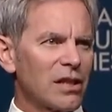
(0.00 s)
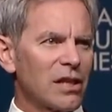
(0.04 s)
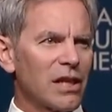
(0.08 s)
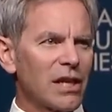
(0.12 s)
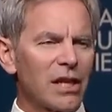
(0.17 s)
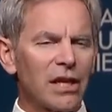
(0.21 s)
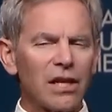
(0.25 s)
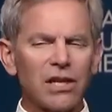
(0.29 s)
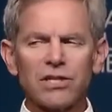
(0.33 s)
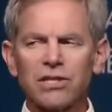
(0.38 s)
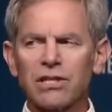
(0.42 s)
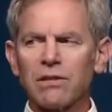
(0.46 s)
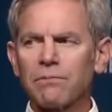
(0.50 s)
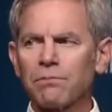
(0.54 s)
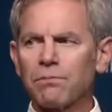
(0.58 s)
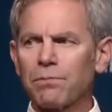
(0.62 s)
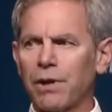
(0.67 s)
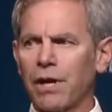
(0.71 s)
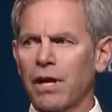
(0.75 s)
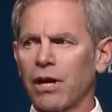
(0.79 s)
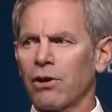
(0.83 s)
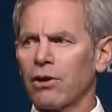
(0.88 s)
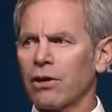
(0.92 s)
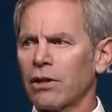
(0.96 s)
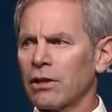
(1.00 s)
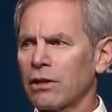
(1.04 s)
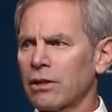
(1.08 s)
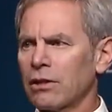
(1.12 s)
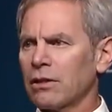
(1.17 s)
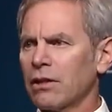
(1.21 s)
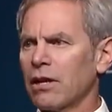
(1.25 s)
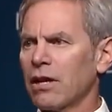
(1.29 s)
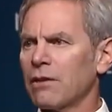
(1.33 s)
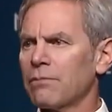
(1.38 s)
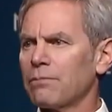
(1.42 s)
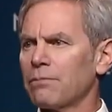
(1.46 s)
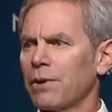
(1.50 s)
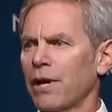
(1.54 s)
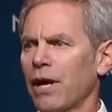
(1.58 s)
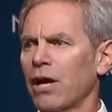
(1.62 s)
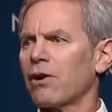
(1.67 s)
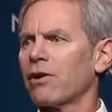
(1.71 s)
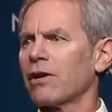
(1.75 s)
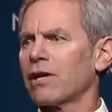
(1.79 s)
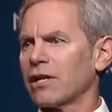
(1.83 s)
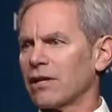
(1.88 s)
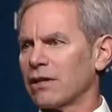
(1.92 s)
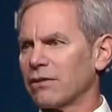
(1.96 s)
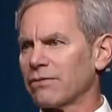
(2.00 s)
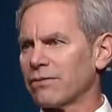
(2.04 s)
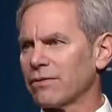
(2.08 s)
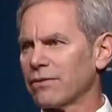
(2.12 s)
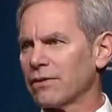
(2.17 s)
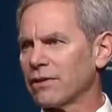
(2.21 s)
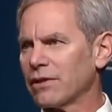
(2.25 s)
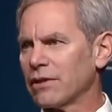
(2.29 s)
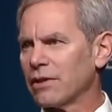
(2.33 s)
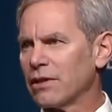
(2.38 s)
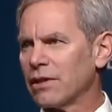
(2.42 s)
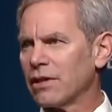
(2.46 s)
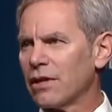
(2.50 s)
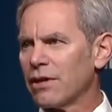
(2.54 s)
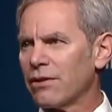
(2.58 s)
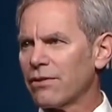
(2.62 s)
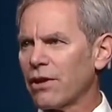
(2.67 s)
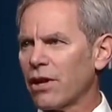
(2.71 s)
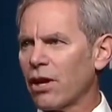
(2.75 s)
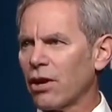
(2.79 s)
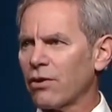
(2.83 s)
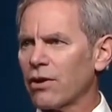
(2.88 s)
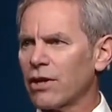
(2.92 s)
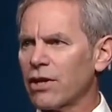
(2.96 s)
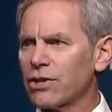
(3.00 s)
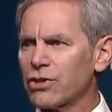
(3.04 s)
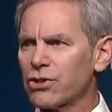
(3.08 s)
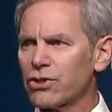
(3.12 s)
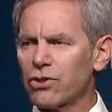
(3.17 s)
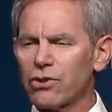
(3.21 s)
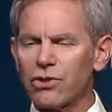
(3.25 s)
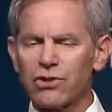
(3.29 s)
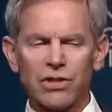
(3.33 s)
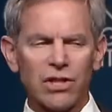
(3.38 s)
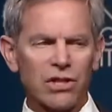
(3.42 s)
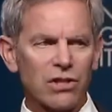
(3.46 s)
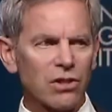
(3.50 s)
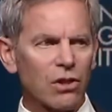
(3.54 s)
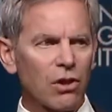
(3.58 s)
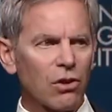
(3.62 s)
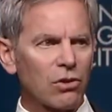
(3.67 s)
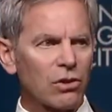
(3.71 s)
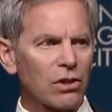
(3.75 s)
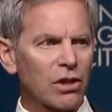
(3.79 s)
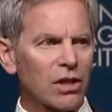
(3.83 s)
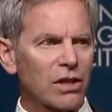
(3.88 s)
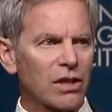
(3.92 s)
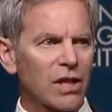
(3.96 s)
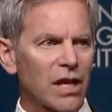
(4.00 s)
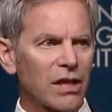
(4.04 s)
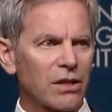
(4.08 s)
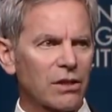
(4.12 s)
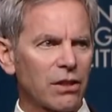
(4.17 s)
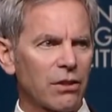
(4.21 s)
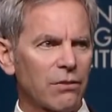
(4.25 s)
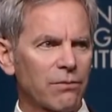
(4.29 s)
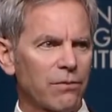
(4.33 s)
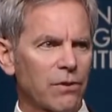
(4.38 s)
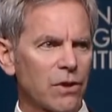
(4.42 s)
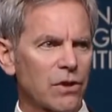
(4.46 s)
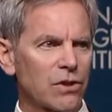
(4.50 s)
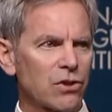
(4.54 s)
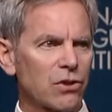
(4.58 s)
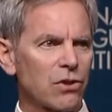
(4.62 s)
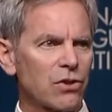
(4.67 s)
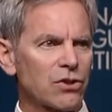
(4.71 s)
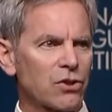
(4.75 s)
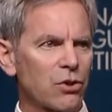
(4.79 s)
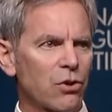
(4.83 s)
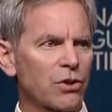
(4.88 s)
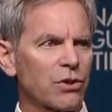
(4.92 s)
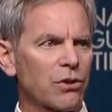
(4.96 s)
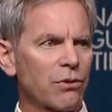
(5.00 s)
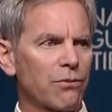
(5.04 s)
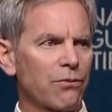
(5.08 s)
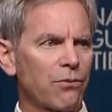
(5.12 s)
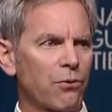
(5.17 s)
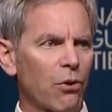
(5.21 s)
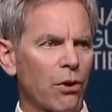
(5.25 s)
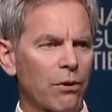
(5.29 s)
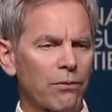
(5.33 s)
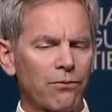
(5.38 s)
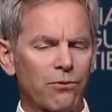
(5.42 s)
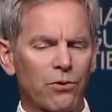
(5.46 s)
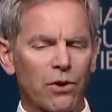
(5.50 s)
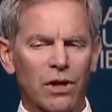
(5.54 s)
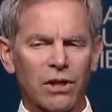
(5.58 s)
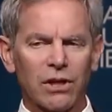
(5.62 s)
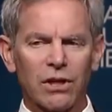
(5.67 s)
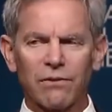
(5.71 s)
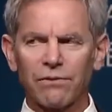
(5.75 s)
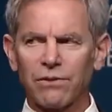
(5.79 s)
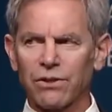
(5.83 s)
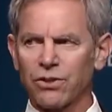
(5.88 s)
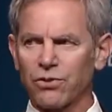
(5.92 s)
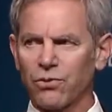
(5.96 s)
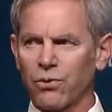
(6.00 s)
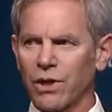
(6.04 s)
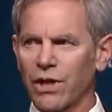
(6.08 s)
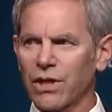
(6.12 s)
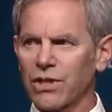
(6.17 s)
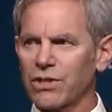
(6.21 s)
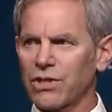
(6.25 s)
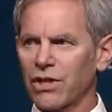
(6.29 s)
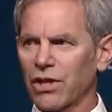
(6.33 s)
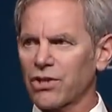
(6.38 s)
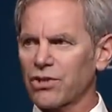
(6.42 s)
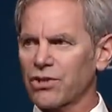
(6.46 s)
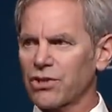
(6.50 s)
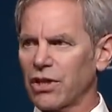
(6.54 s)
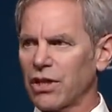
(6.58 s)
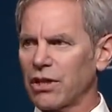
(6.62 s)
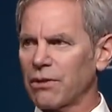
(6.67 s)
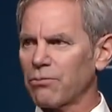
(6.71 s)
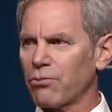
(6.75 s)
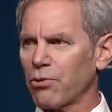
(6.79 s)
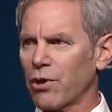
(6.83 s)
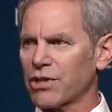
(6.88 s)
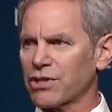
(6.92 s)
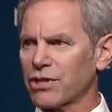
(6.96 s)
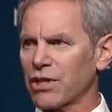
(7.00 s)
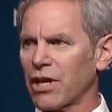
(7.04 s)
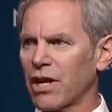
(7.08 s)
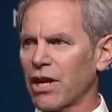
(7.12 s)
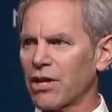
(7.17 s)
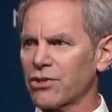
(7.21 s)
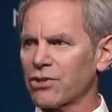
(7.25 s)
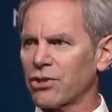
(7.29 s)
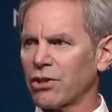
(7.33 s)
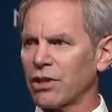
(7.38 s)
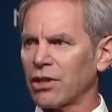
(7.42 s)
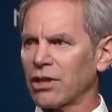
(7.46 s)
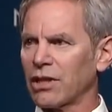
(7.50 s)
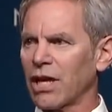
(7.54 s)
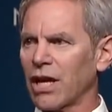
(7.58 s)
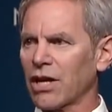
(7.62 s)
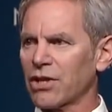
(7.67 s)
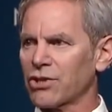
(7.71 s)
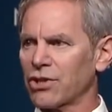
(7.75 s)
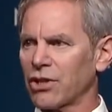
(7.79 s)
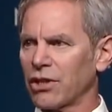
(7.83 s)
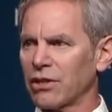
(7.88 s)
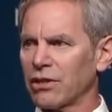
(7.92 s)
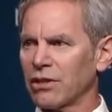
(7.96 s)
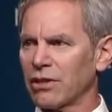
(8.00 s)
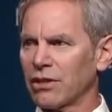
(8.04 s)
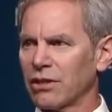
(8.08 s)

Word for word: It is imperative that our issues as local elected officials are at the forefront of the 2016 presidential election.